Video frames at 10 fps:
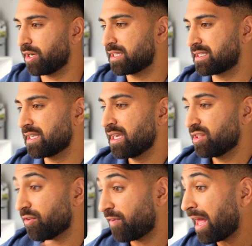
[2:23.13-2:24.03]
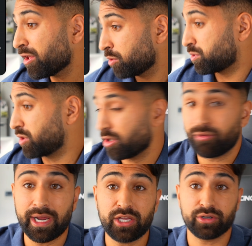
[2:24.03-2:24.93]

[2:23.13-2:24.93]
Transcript: The value's good, right?